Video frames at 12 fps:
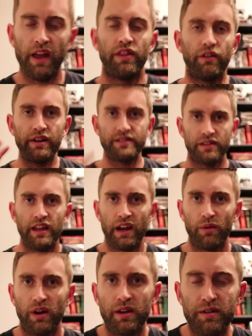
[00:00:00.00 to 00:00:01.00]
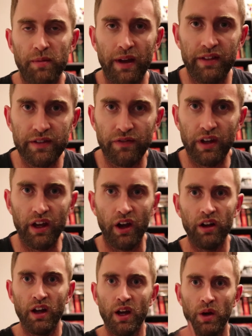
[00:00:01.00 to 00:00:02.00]
And the reason that I wanted to make this
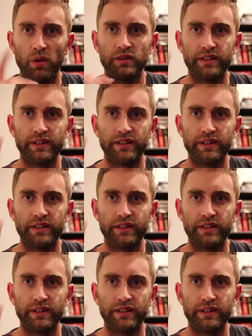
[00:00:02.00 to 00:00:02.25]
video was